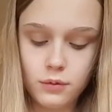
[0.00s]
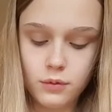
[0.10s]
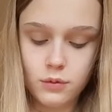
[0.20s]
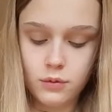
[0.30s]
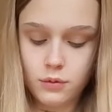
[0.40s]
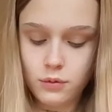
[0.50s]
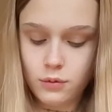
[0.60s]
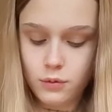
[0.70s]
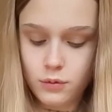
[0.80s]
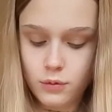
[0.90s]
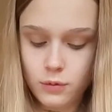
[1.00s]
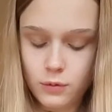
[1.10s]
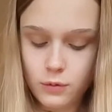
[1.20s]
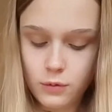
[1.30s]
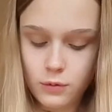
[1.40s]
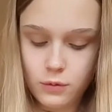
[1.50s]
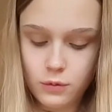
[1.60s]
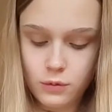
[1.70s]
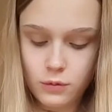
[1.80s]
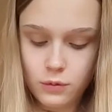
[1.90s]
of water. I completely forgot to
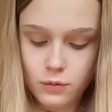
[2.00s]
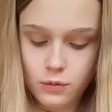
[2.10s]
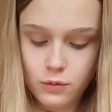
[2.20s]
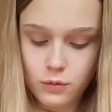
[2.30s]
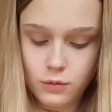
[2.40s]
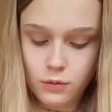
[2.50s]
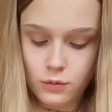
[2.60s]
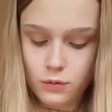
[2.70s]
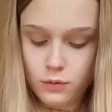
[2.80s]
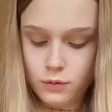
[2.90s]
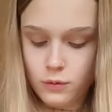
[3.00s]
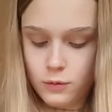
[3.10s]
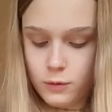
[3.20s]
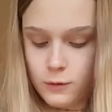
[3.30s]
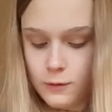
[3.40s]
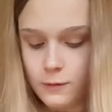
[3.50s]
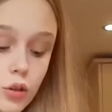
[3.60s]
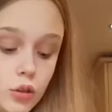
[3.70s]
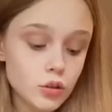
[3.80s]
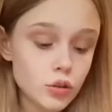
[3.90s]
mention that when I was filming.
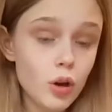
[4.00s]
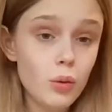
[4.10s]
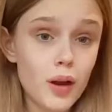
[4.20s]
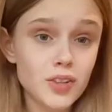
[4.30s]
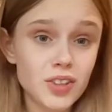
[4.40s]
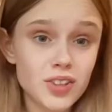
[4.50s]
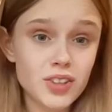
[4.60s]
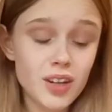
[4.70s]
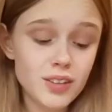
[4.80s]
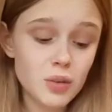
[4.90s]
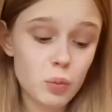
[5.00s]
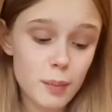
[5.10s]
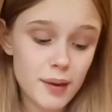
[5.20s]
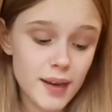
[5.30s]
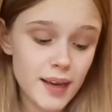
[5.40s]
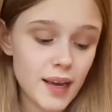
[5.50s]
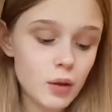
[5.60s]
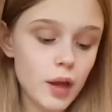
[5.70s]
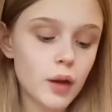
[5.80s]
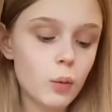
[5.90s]
So I just started whipping it
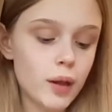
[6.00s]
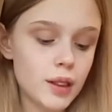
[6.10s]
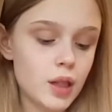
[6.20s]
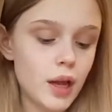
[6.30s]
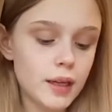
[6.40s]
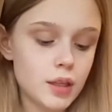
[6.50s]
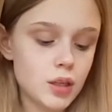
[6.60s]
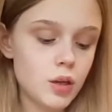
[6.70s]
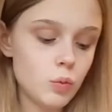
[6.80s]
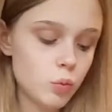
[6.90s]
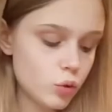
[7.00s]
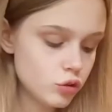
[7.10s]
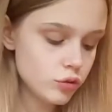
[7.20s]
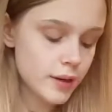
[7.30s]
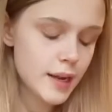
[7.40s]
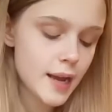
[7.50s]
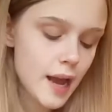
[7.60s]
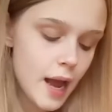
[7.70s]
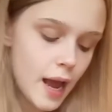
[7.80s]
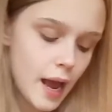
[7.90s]
with the water in it,
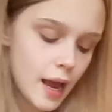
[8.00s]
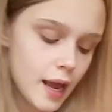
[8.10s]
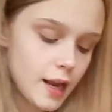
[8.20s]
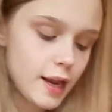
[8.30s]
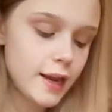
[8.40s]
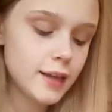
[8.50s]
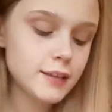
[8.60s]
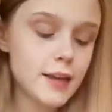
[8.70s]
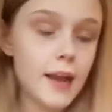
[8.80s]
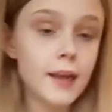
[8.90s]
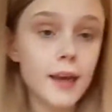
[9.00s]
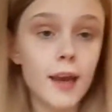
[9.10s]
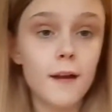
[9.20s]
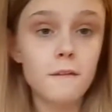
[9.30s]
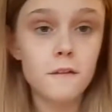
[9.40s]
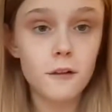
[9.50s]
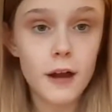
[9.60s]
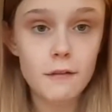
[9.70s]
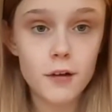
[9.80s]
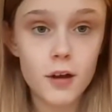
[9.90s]
and it is taking
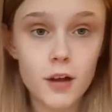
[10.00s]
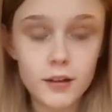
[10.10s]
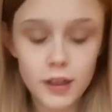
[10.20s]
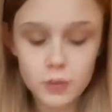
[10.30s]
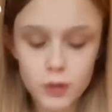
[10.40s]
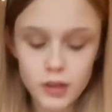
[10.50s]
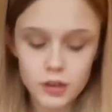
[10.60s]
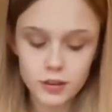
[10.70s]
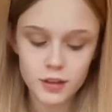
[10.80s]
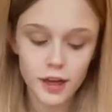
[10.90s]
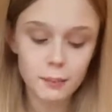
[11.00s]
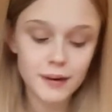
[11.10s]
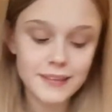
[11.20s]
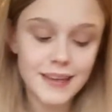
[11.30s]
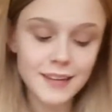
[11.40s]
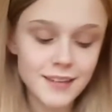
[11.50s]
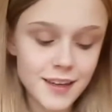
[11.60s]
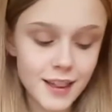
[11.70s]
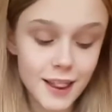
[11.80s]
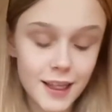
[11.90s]
forever. That's what it looks like, but it's getting
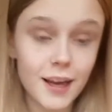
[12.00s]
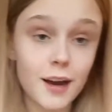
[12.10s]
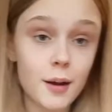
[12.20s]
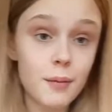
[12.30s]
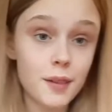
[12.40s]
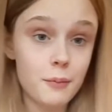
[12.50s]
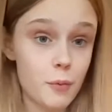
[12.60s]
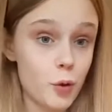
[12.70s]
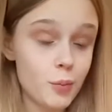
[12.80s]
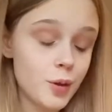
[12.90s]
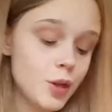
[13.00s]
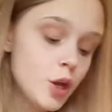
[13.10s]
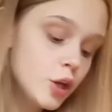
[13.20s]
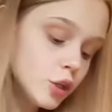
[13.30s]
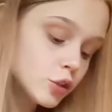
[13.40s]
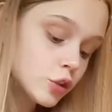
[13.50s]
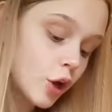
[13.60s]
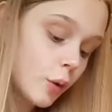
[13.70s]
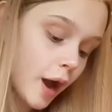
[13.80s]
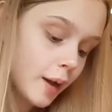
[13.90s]
thicker by the moment, so
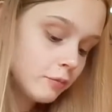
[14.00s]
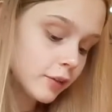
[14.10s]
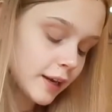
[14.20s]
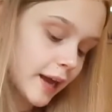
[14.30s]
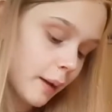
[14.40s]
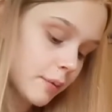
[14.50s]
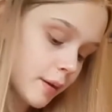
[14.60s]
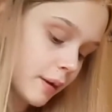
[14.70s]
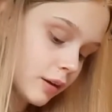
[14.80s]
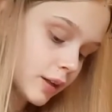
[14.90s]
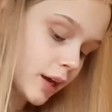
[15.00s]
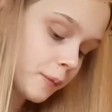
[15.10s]
I'm really happy about that.